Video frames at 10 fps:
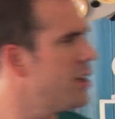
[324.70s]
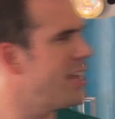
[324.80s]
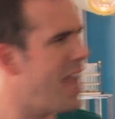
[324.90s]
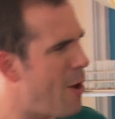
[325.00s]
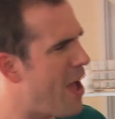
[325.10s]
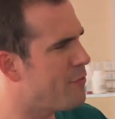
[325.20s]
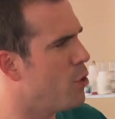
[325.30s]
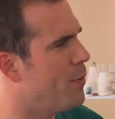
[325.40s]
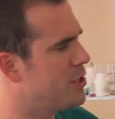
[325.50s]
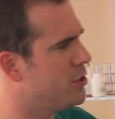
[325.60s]
Tiny, how have
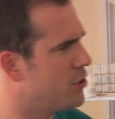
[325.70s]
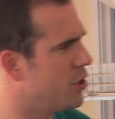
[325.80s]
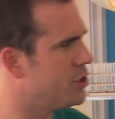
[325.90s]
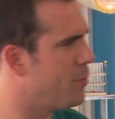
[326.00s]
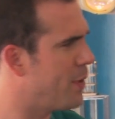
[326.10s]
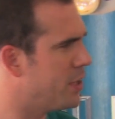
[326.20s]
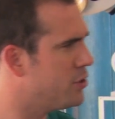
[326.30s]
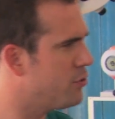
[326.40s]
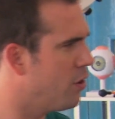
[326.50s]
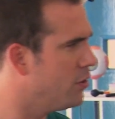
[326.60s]
your muscles got so big and
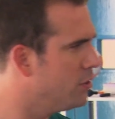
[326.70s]
strong?